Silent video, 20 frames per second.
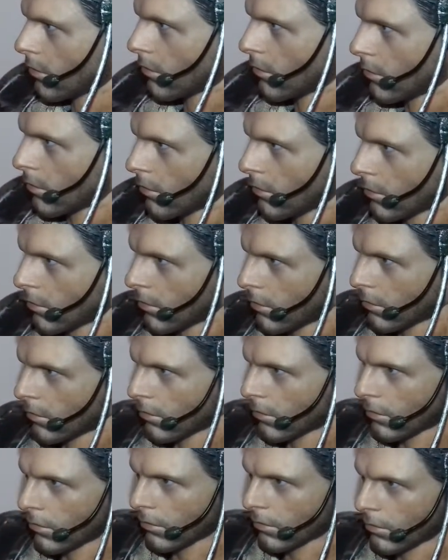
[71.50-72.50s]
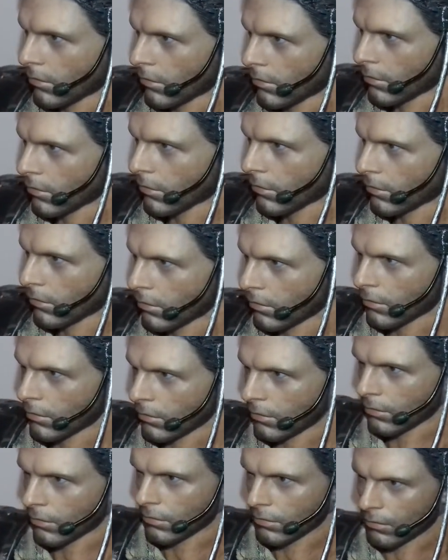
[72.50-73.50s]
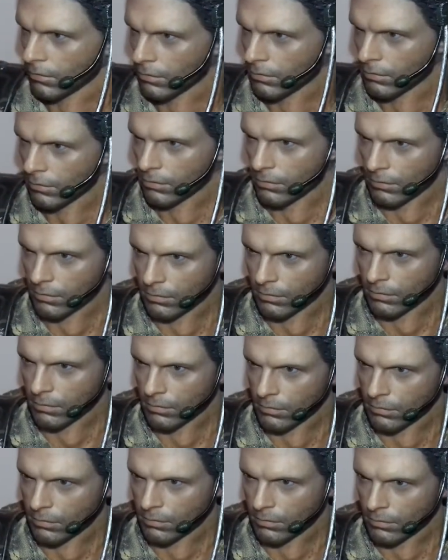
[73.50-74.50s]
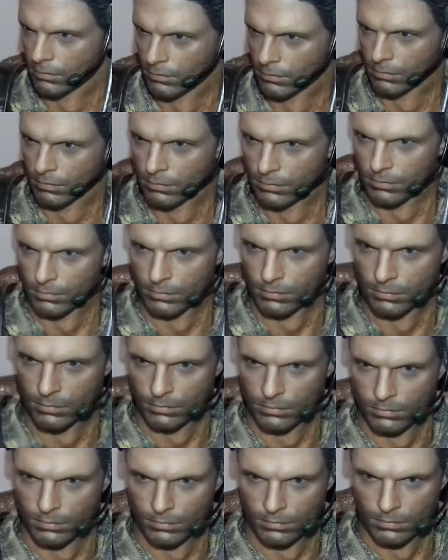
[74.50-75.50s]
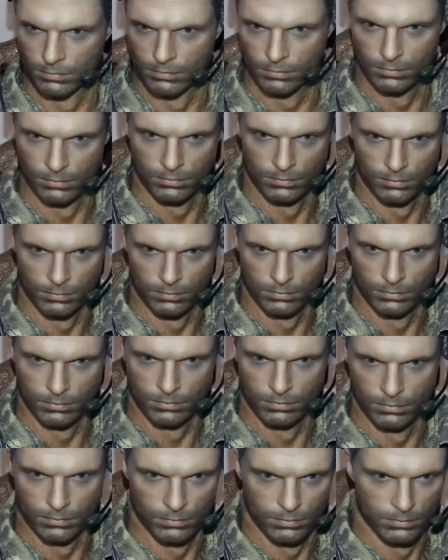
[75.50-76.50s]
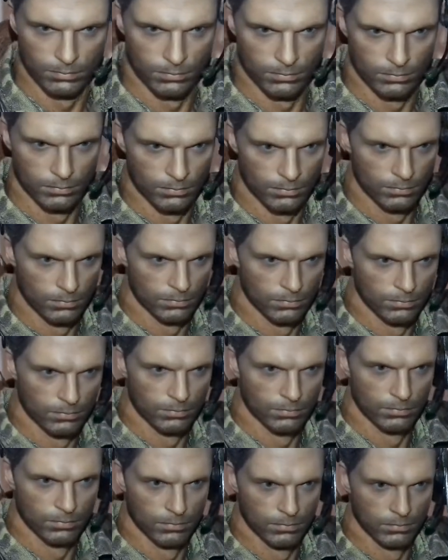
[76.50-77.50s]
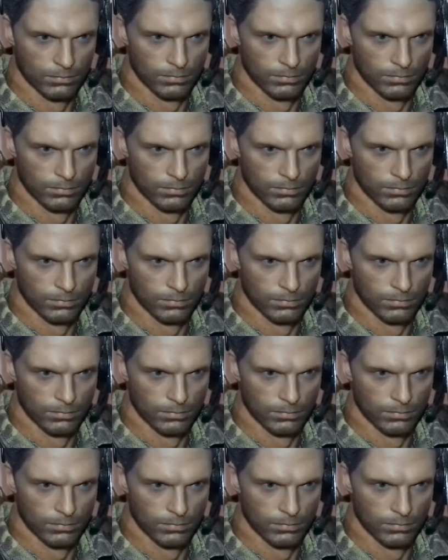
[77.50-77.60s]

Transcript: Took a bit of, uh, took quite a few passes at it to get the hair right.